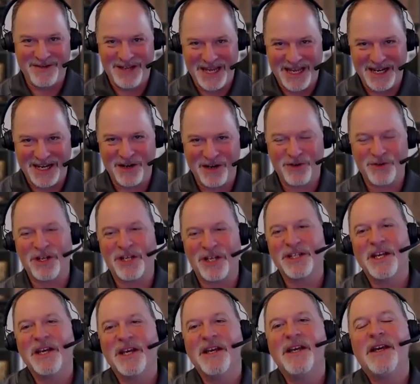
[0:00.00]
gaining your
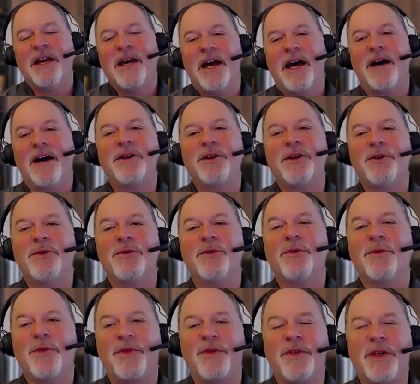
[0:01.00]
trust. How do
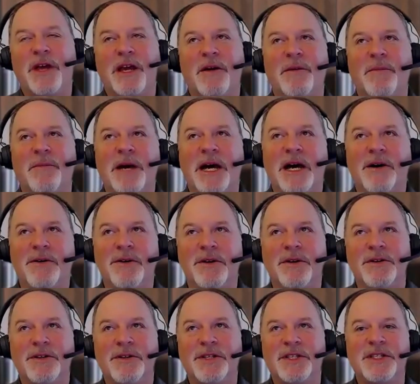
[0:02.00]
you think about
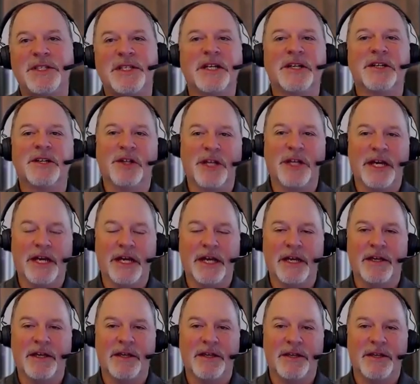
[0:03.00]

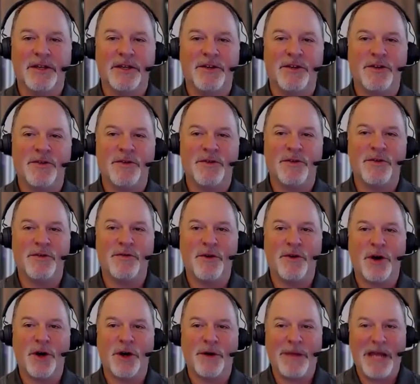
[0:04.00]
signaling
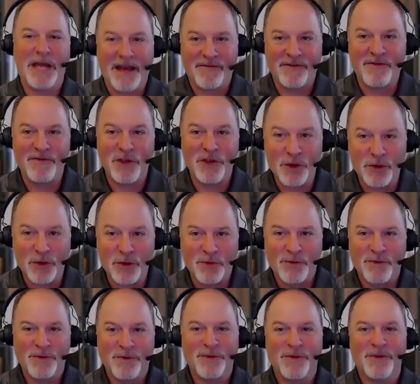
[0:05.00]
on behalf of you,
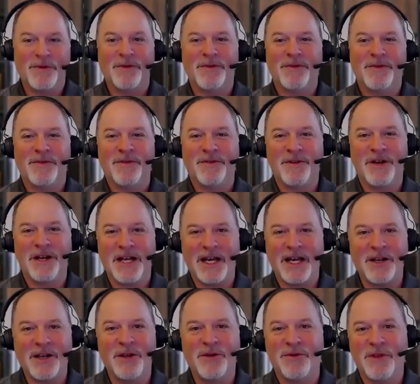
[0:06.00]
right?
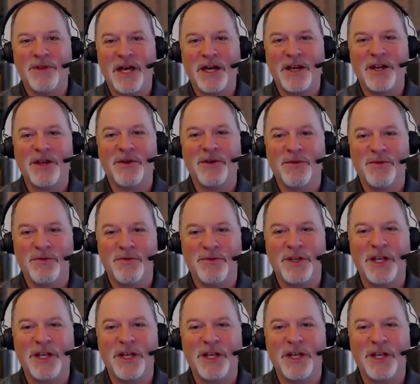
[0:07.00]
How do you